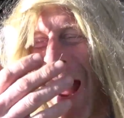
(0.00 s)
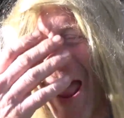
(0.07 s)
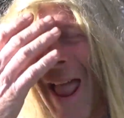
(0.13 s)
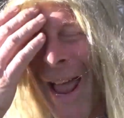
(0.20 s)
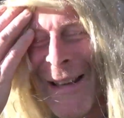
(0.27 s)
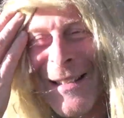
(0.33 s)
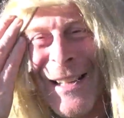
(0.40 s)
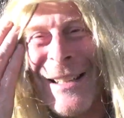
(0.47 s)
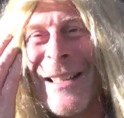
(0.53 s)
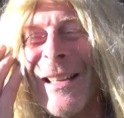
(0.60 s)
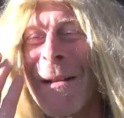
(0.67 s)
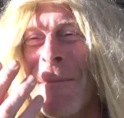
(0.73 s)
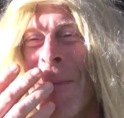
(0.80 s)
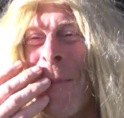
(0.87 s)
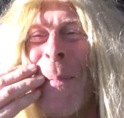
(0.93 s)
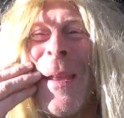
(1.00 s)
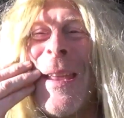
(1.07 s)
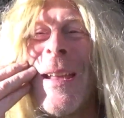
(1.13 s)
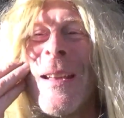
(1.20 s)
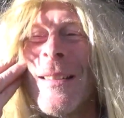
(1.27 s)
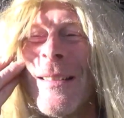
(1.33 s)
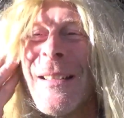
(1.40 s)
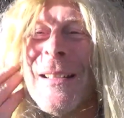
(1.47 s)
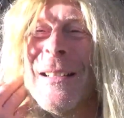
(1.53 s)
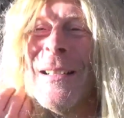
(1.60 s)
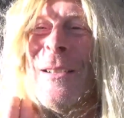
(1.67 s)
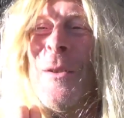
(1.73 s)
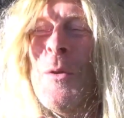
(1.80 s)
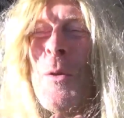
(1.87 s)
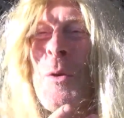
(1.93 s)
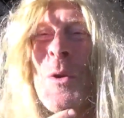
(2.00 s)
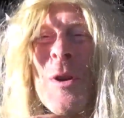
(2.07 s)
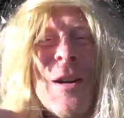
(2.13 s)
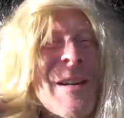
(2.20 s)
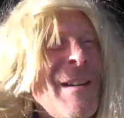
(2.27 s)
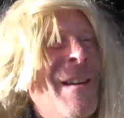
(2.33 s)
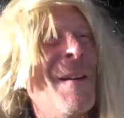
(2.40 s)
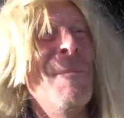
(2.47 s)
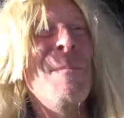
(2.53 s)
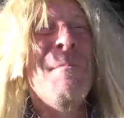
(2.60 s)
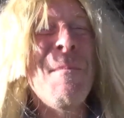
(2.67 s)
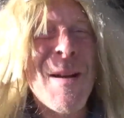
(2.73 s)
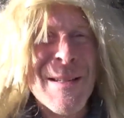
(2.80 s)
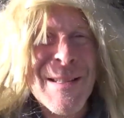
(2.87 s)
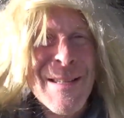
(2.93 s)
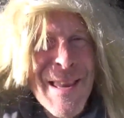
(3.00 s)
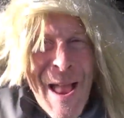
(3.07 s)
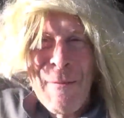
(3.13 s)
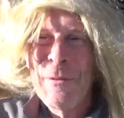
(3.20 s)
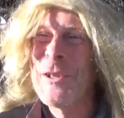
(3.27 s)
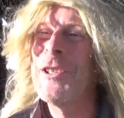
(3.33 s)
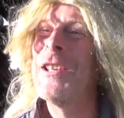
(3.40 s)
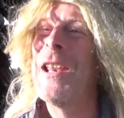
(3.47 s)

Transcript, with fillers: my hair's getting in my beard. Oh, must have a